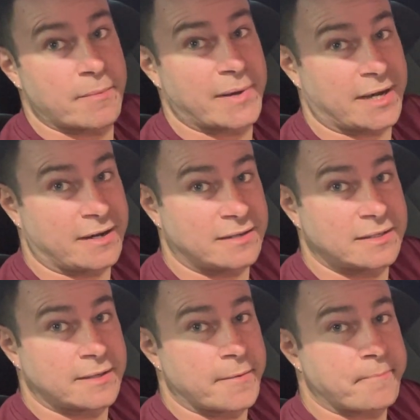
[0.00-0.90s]
I did actually get some
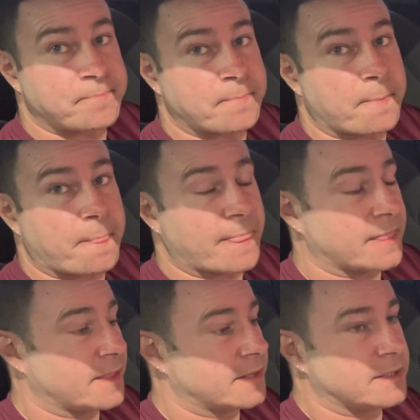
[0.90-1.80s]
pictures showing the
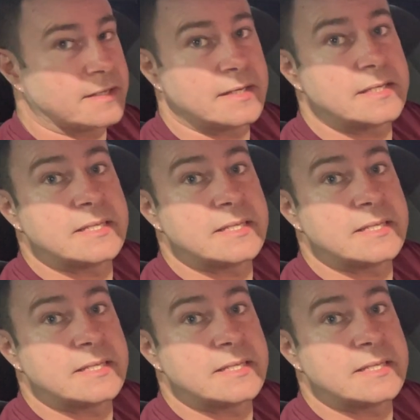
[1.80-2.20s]
leaks on the end tanks.